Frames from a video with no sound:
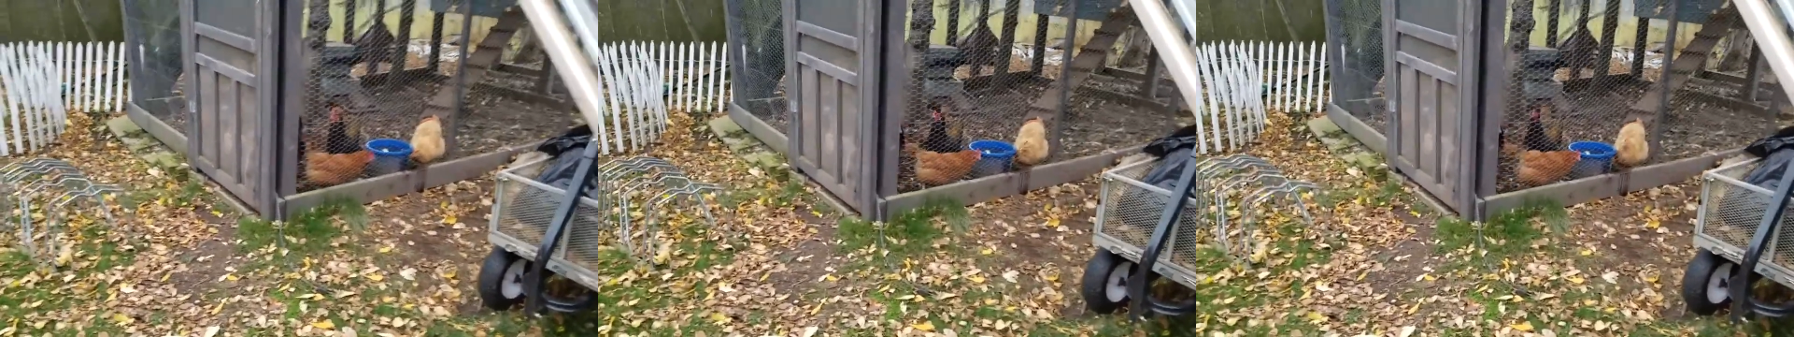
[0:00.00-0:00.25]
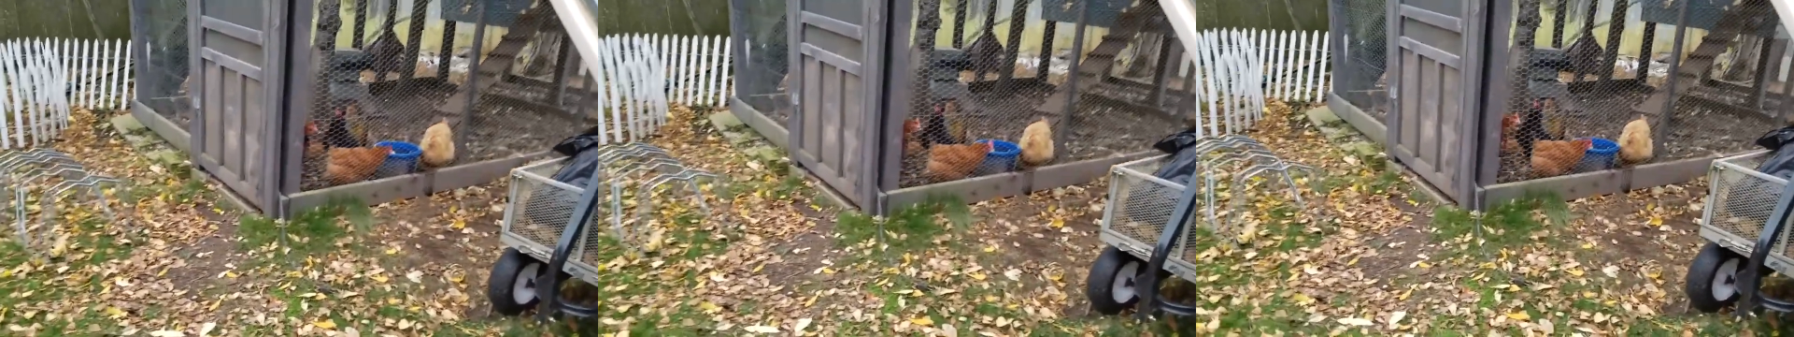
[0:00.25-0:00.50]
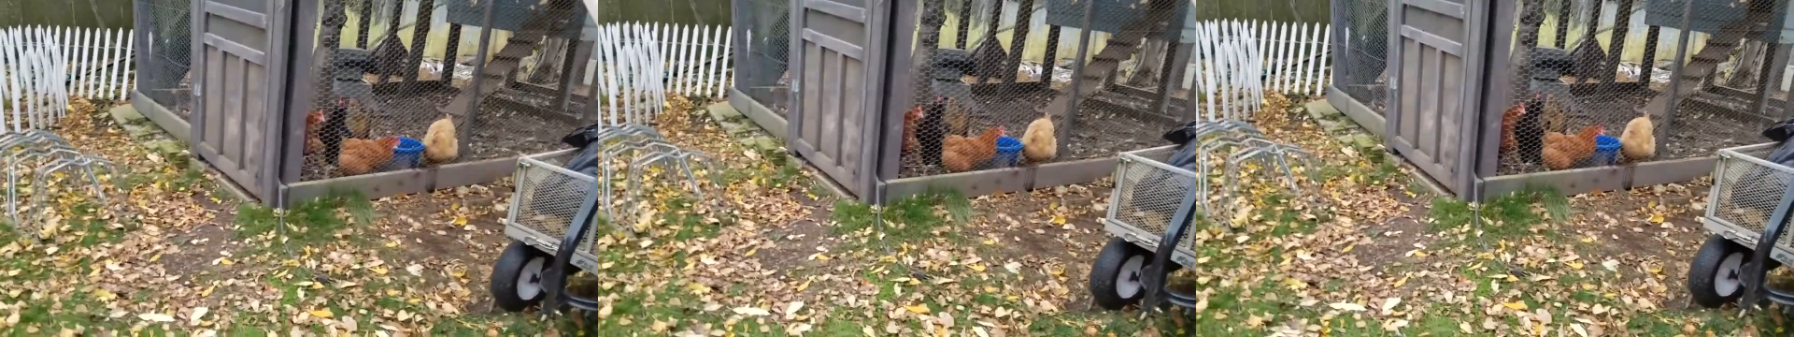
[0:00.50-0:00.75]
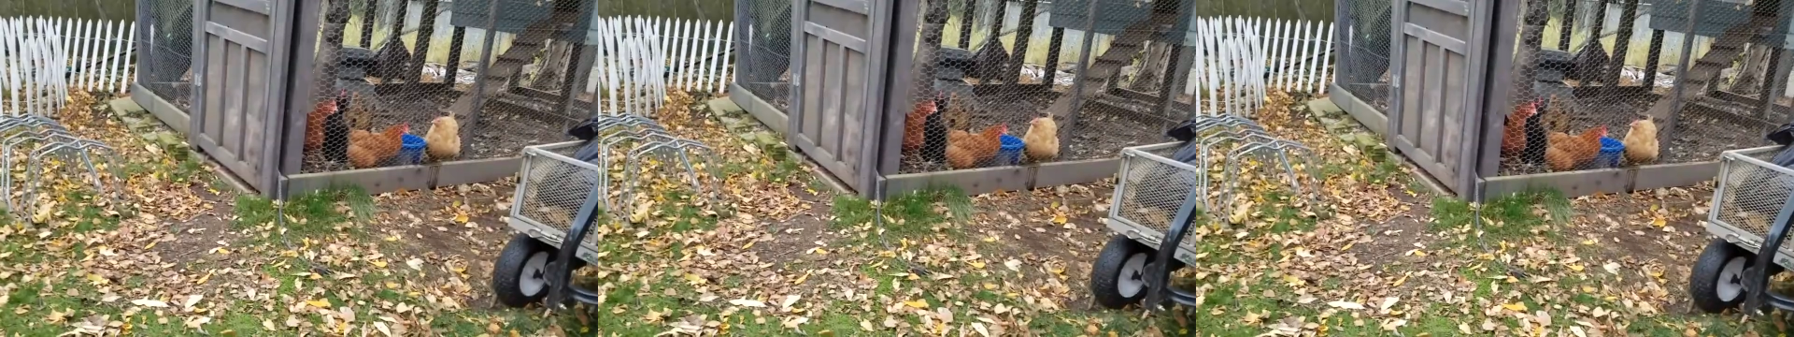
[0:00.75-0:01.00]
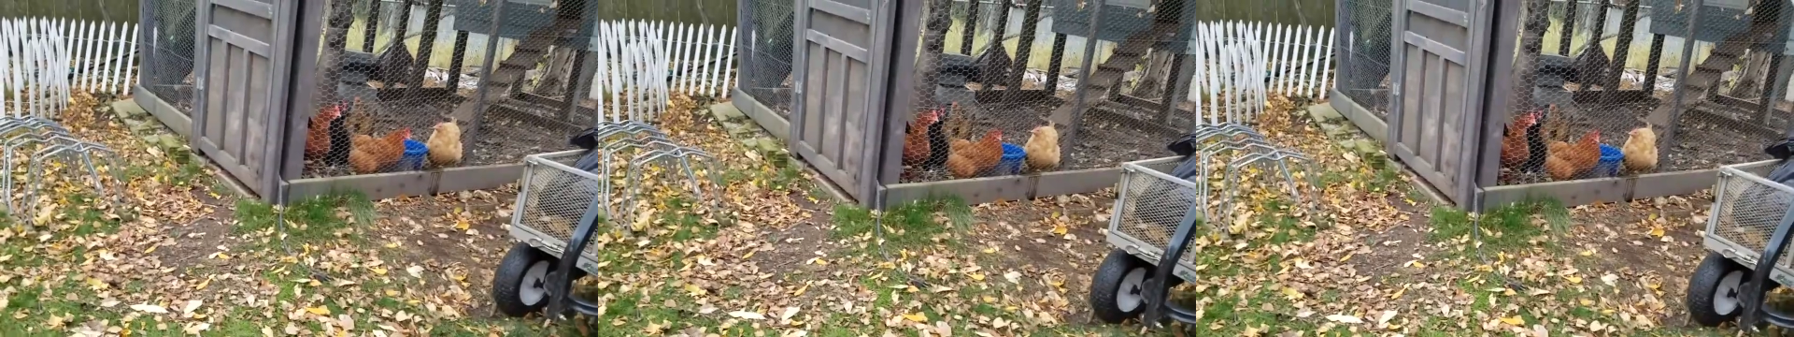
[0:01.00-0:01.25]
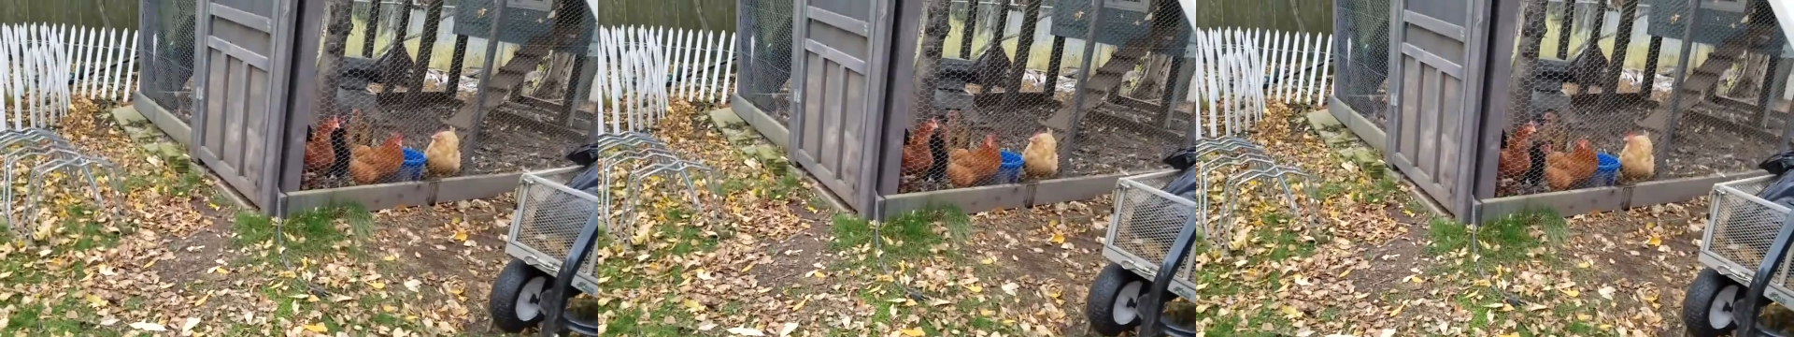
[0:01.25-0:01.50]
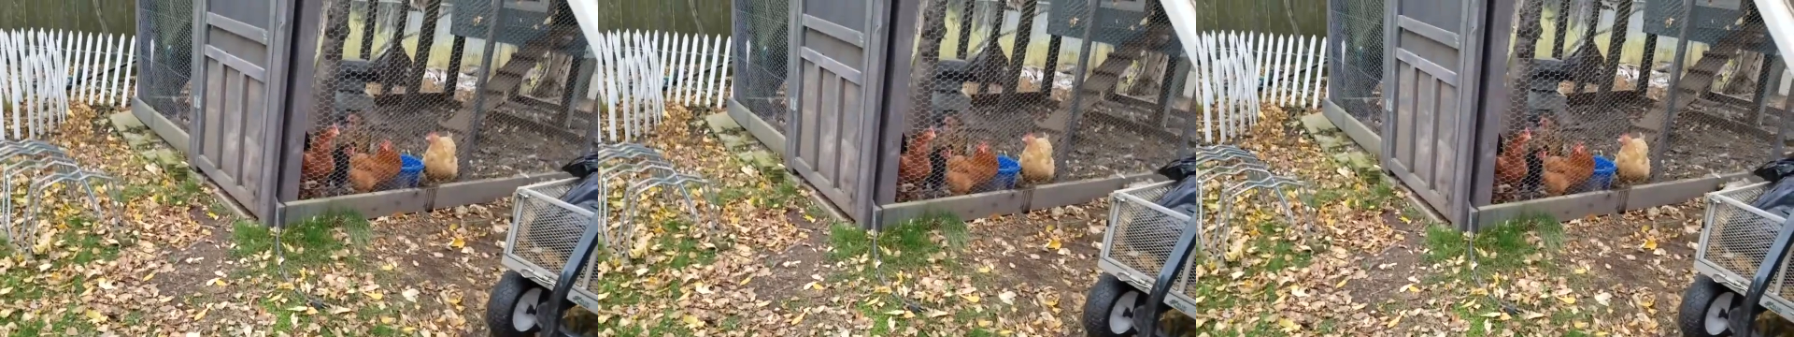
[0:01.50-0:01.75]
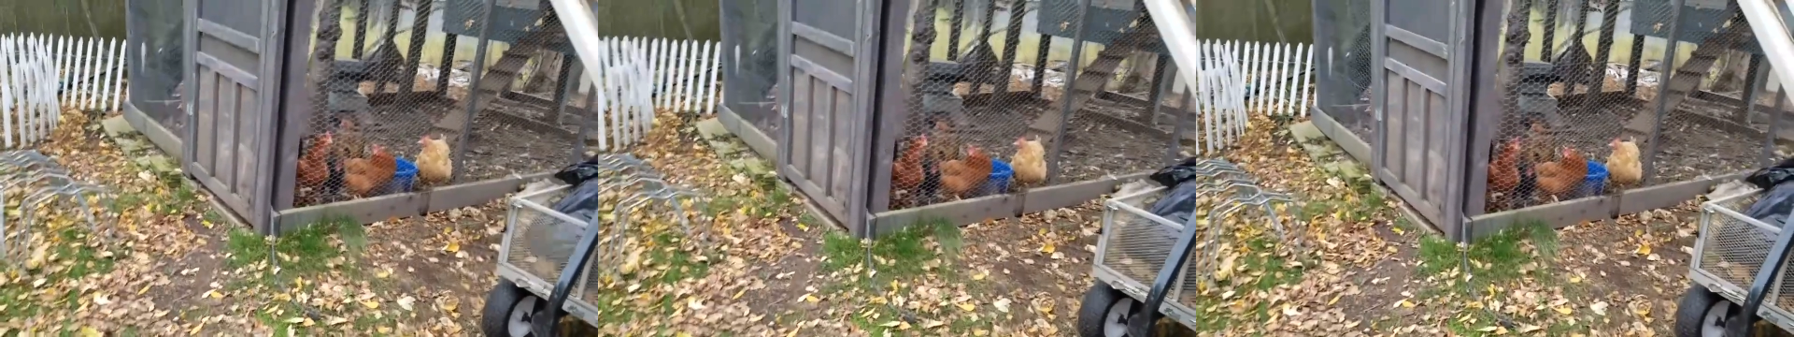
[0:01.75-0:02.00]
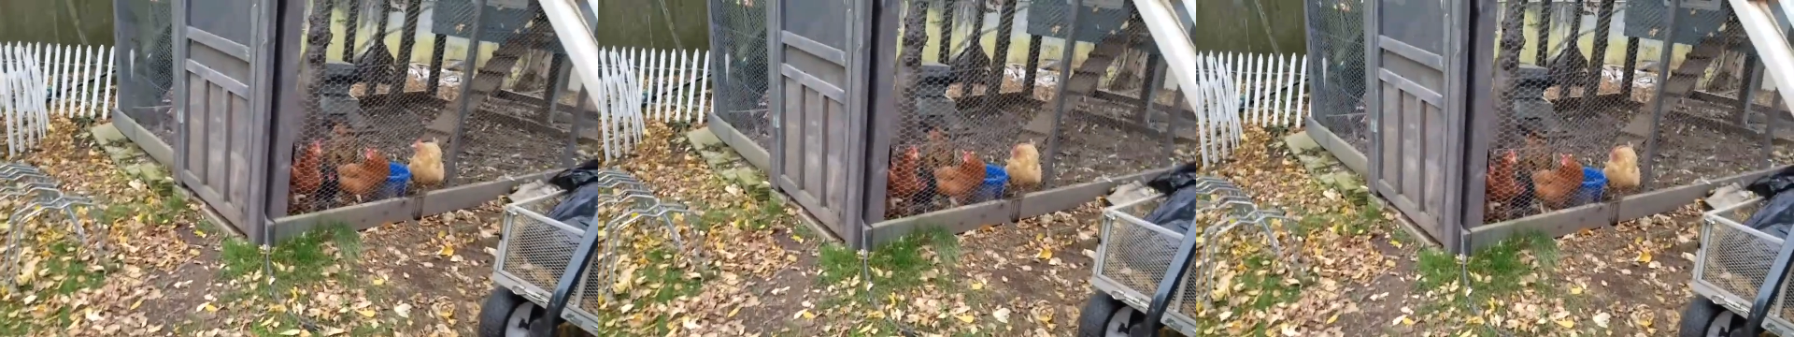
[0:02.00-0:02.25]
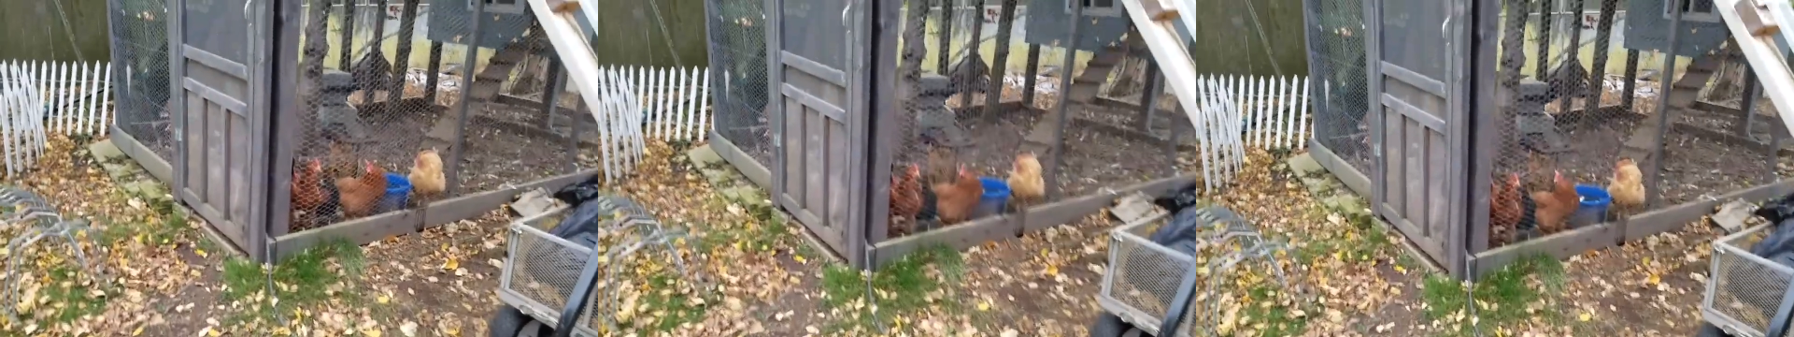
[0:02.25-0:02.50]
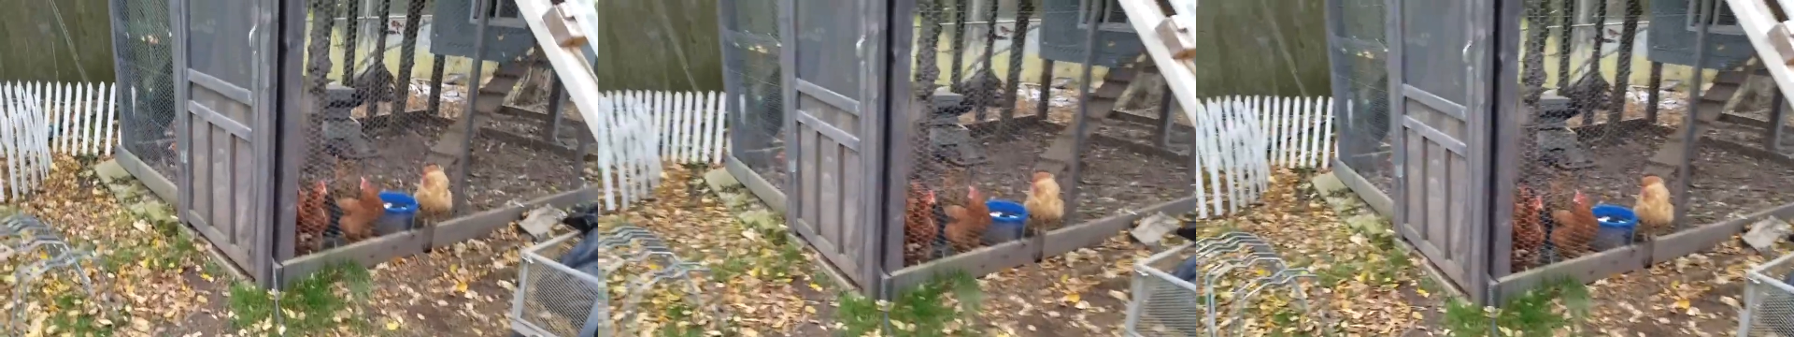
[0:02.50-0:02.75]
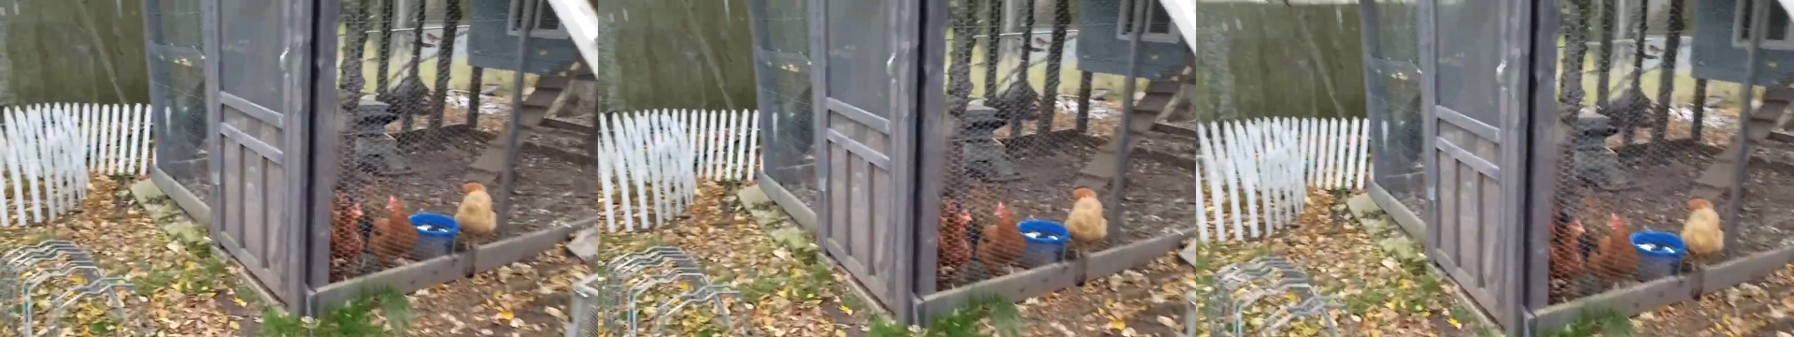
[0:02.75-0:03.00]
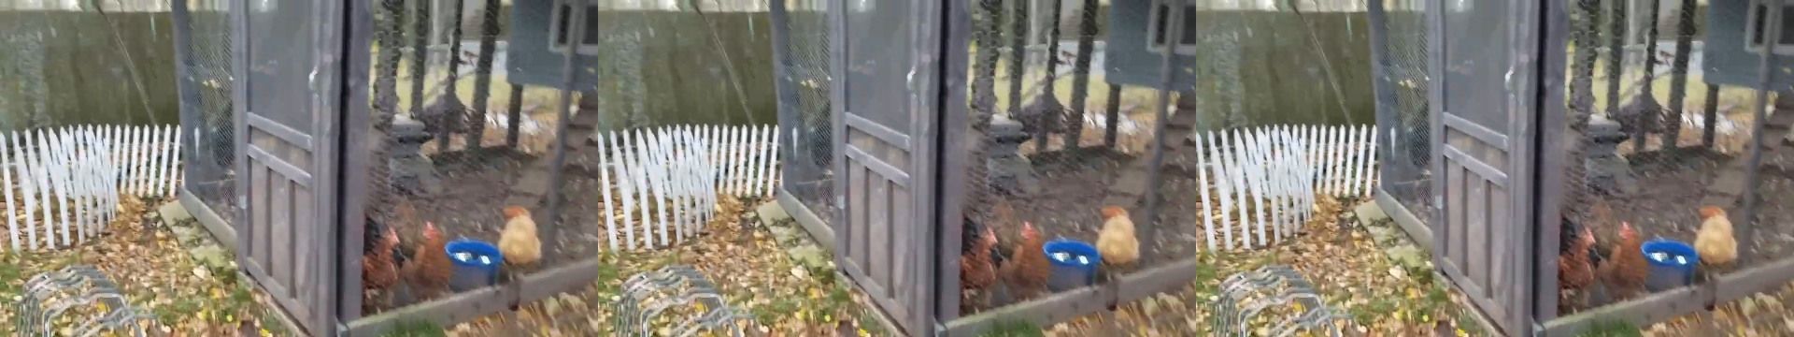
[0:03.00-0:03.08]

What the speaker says: (no speaker visible)